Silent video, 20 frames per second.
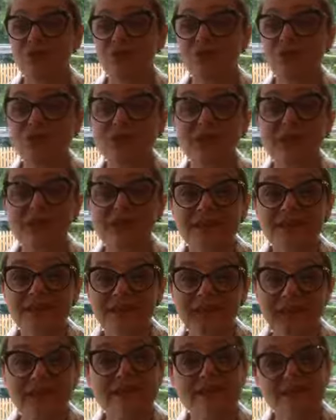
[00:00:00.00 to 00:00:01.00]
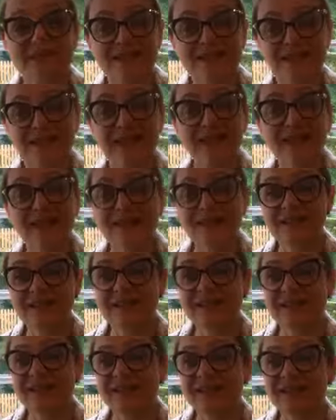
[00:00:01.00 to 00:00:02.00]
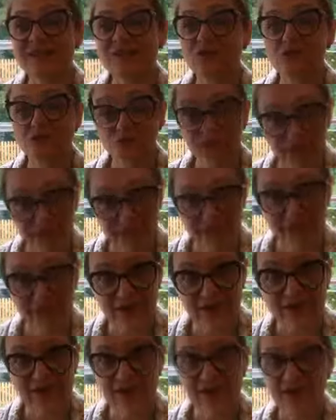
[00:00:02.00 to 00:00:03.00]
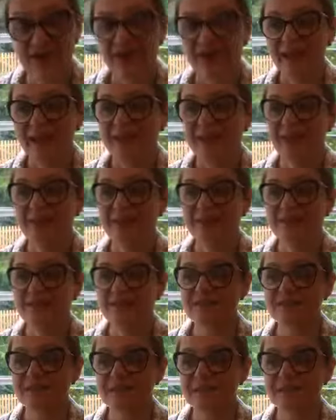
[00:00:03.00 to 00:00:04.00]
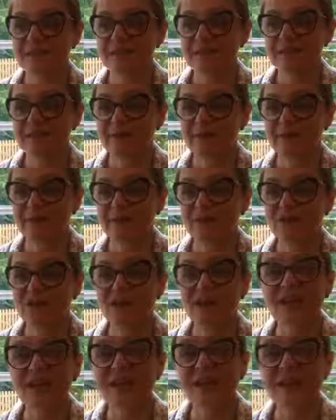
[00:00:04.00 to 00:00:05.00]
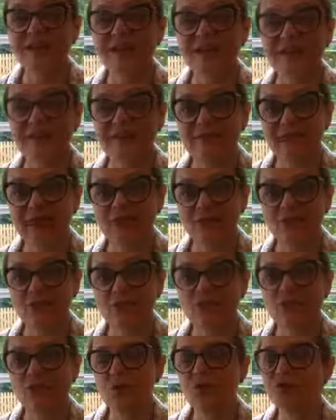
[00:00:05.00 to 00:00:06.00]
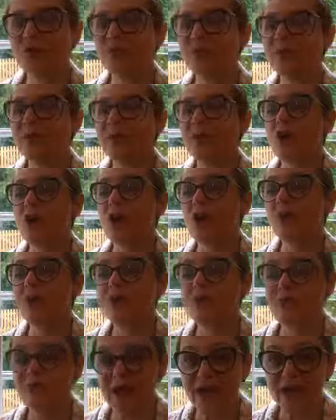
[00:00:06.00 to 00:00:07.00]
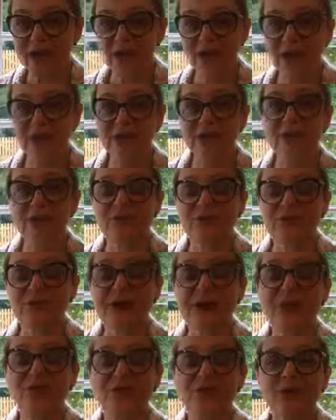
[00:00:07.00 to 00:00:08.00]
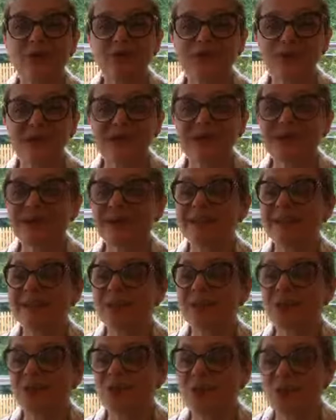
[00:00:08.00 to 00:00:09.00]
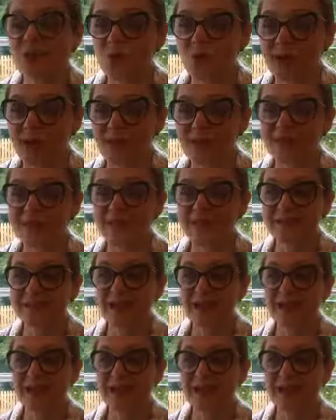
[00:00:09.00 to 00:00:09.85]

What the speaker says: doing this exercise and together and like checking these values could be a very, very, really great